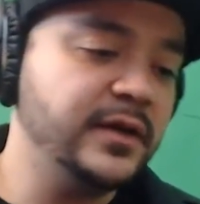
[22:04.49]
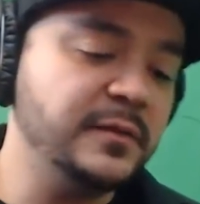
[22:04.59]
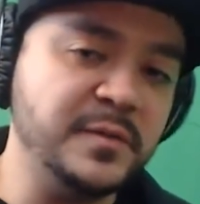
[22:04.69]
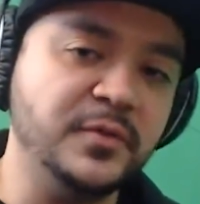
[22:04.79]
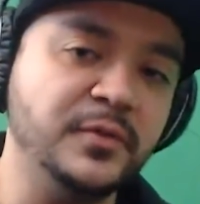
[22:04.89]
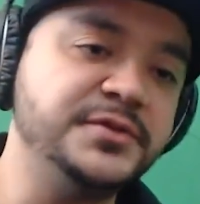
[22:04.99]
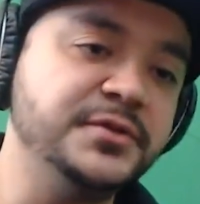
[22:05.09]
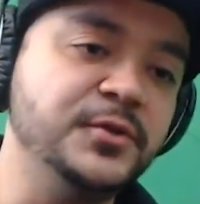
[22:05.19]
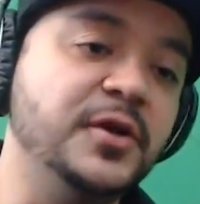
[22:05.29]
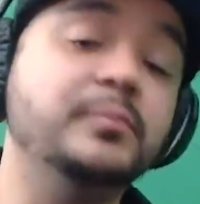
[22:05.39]
get people
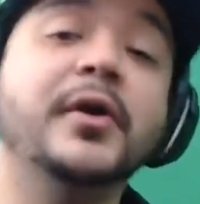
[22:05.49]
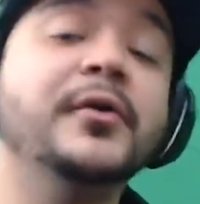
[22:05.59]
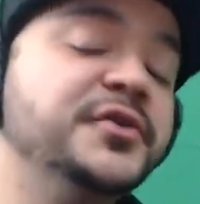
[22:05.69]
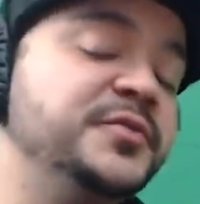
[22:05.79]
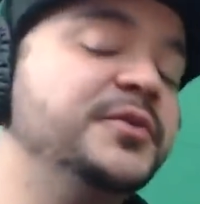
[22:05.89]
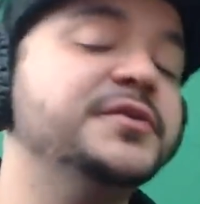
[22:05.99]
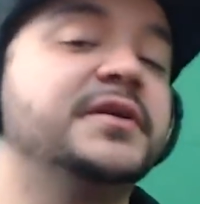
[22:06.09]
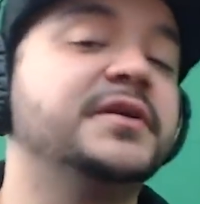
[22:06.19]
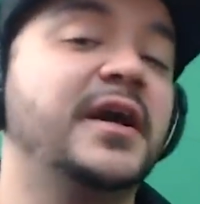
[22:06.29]
to compose music.